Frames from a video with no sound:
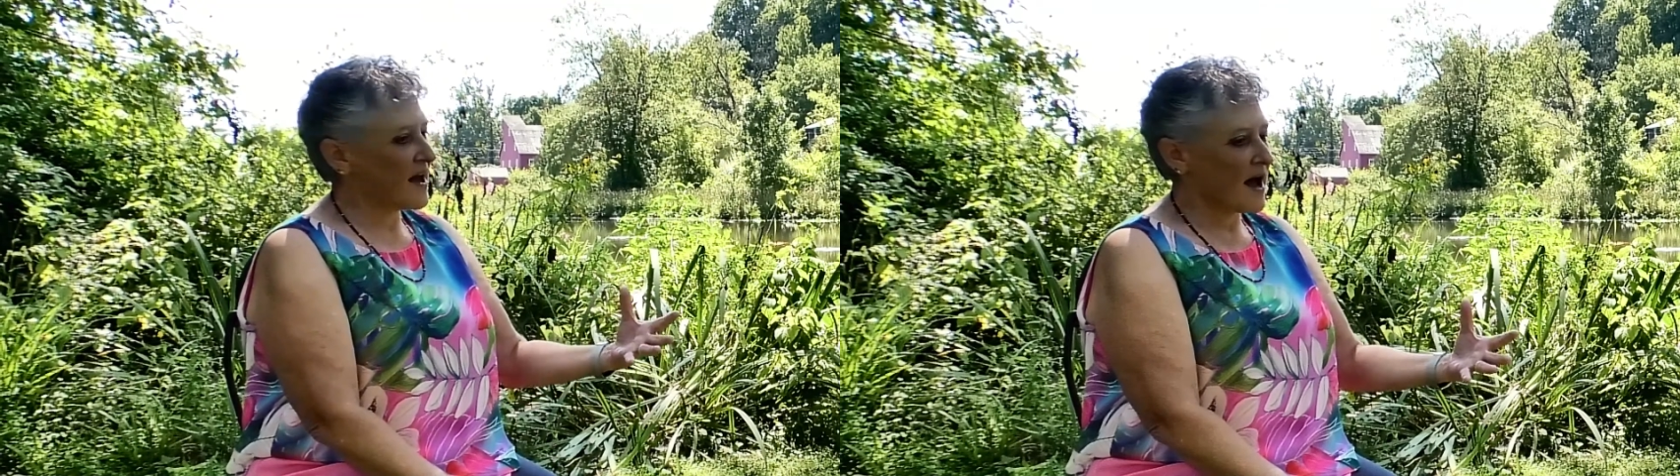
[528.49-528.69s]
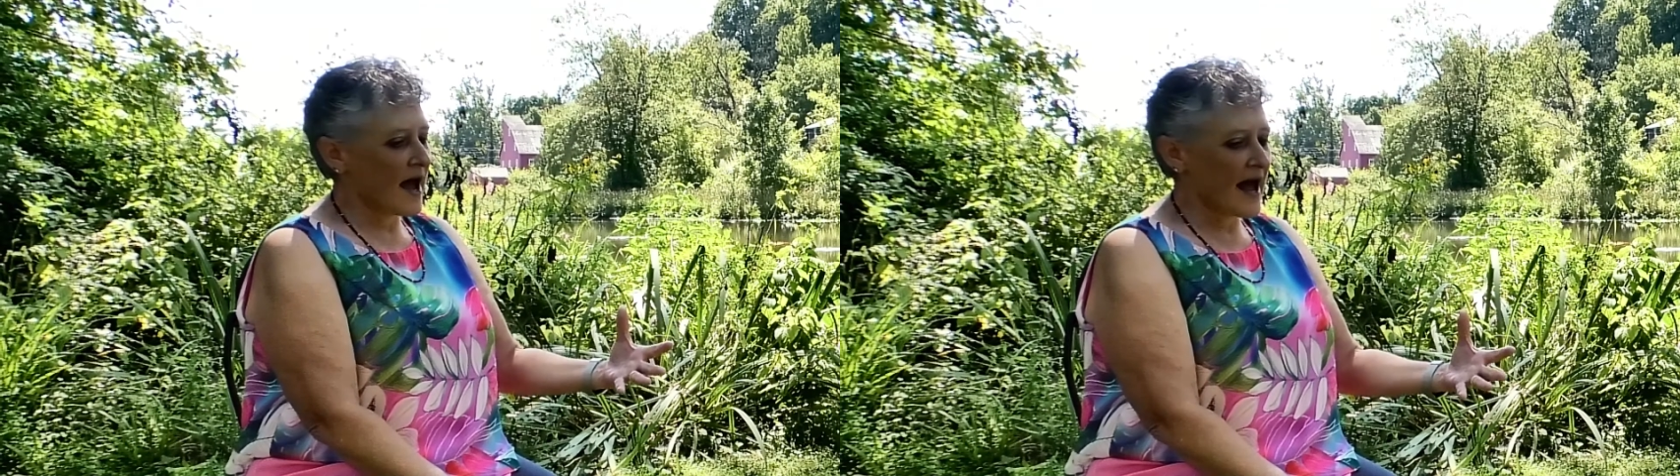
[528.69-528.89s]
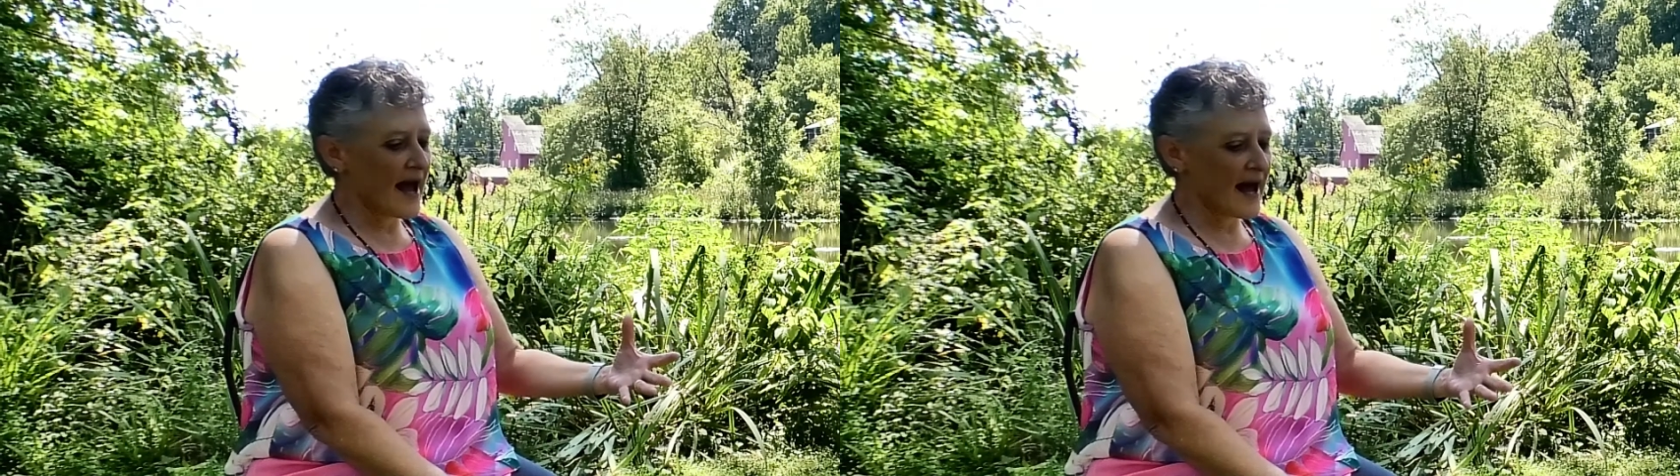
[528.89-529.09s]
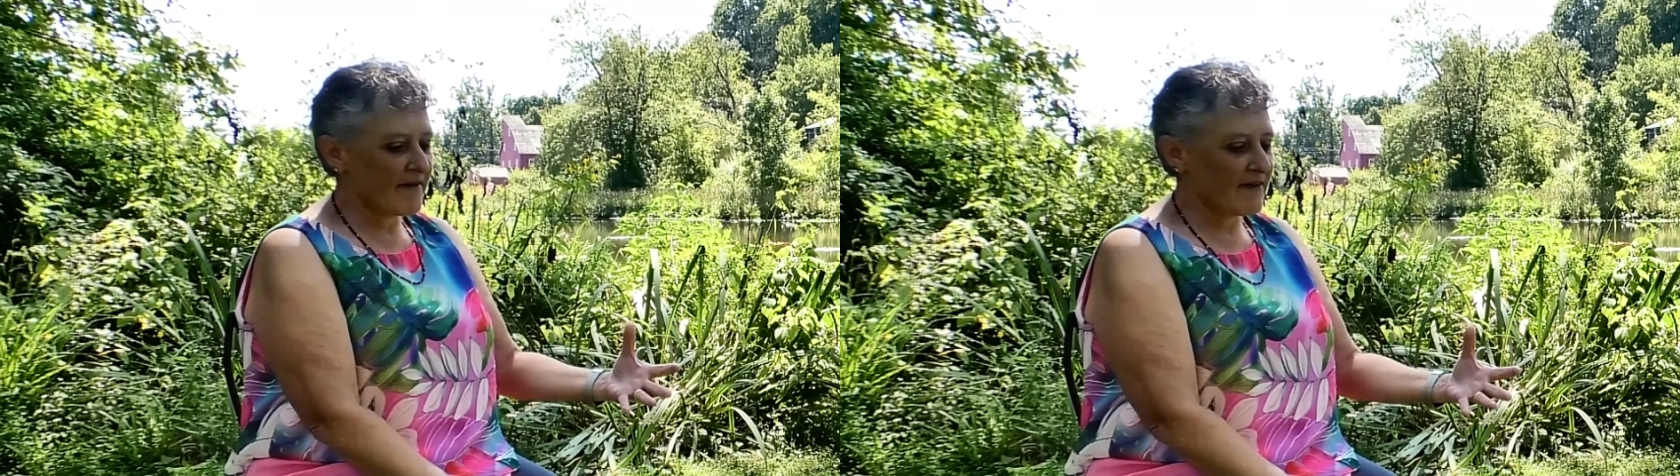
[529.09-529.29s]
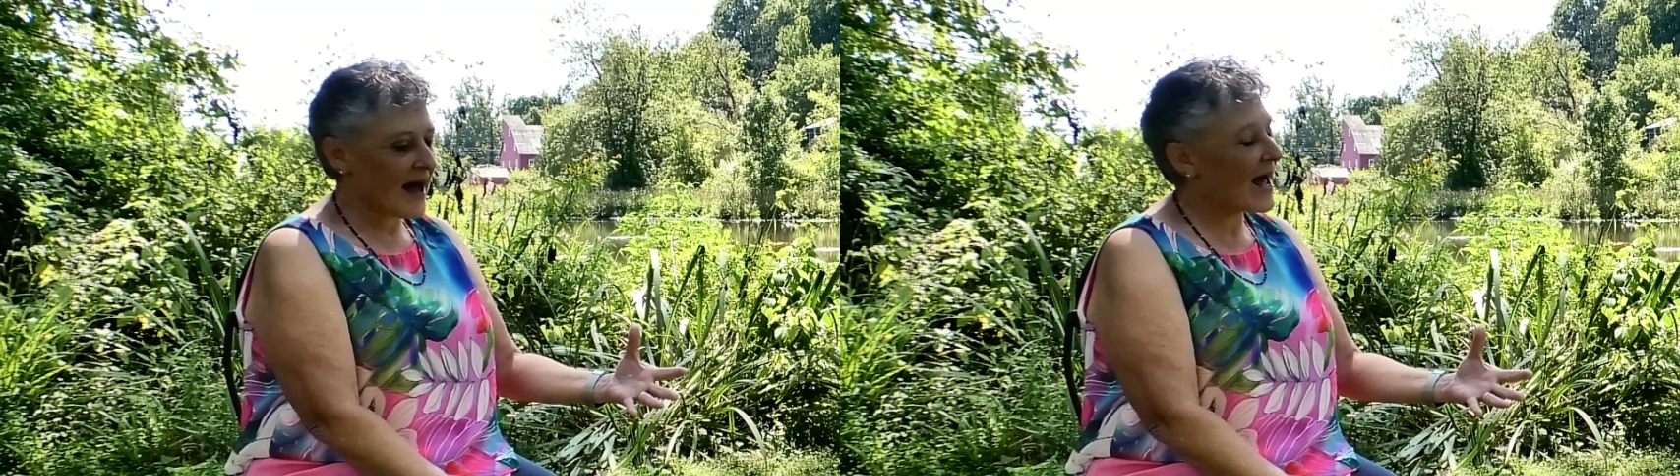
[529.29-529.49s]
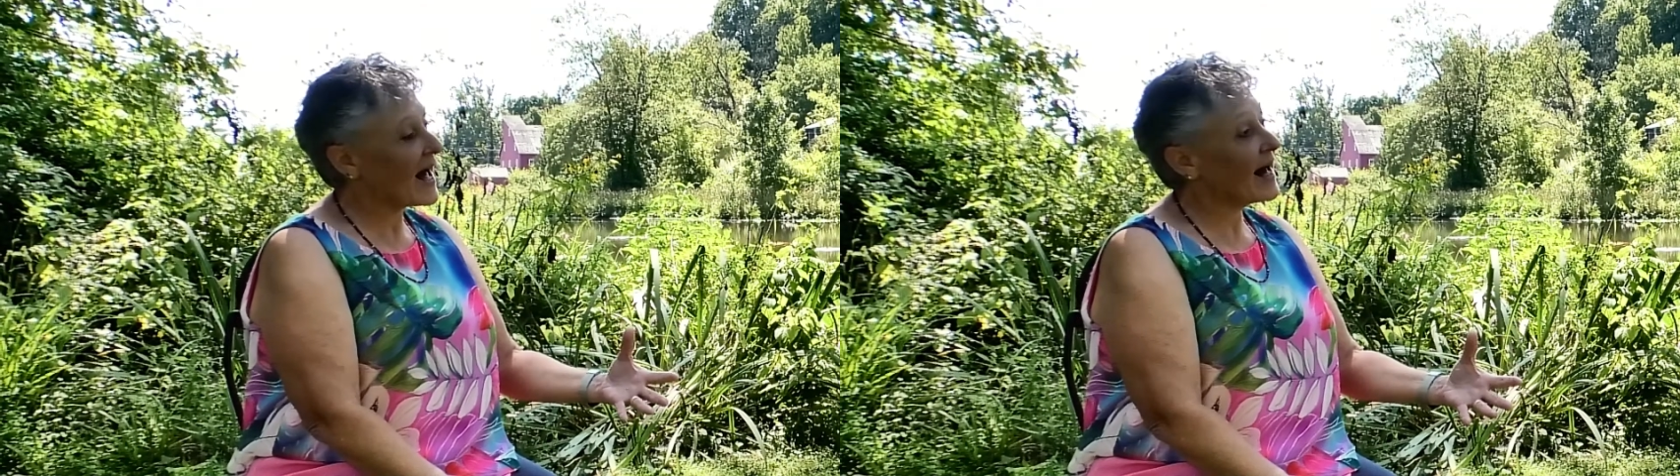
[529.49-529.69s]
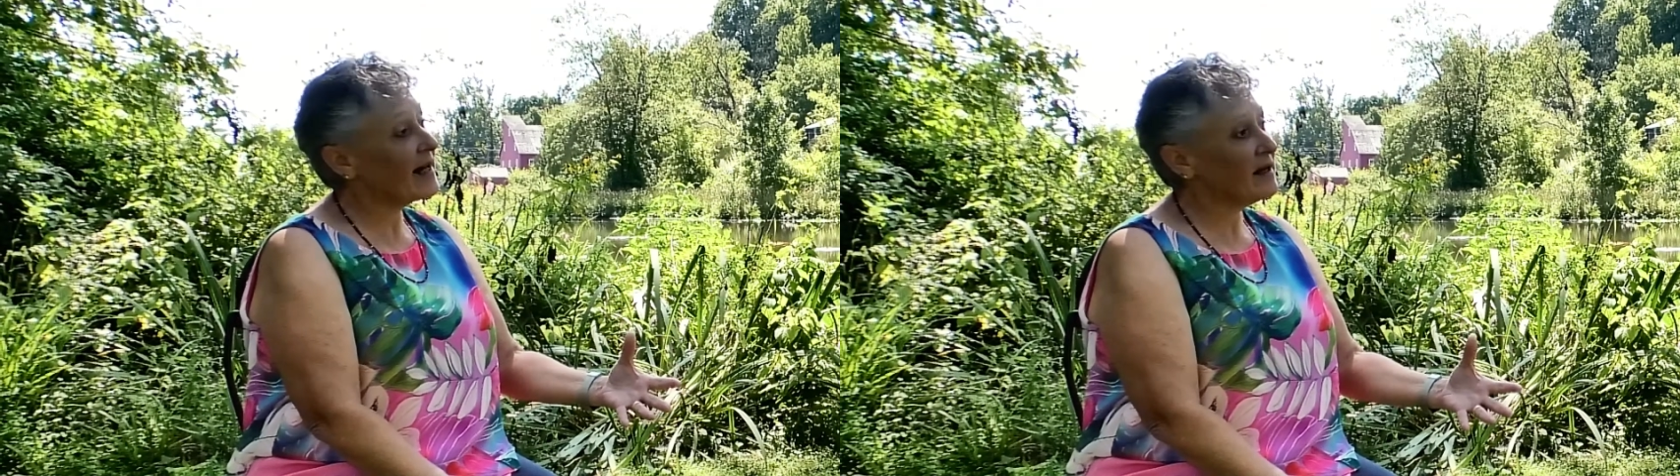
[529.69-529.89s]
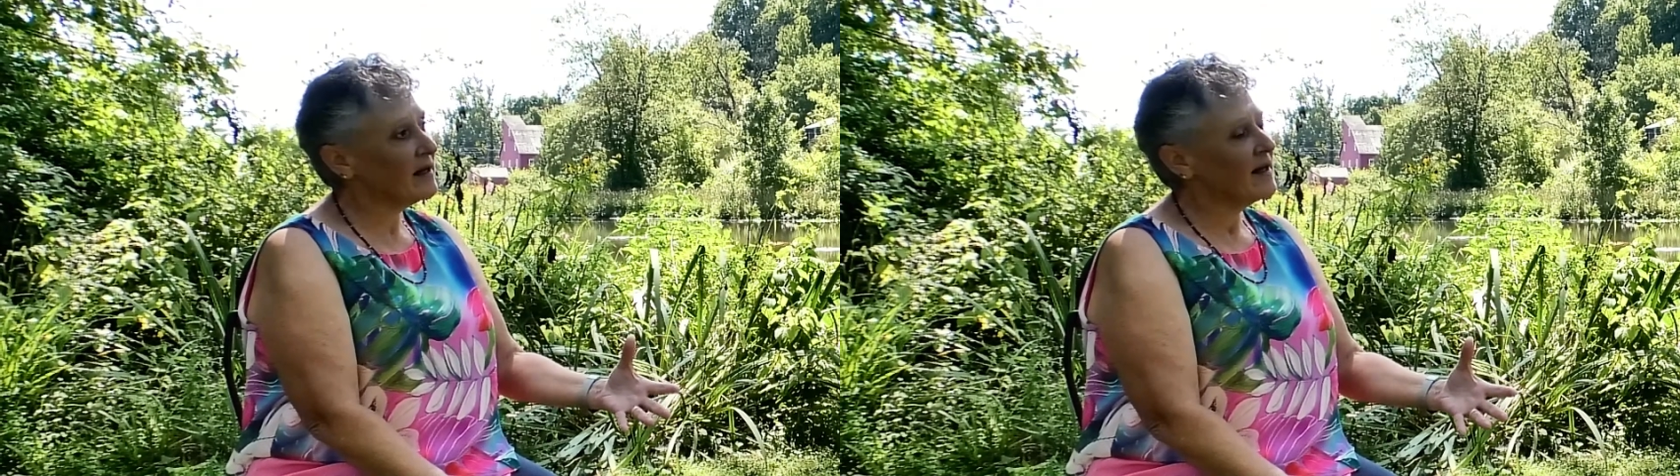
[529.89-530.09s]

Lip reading: have had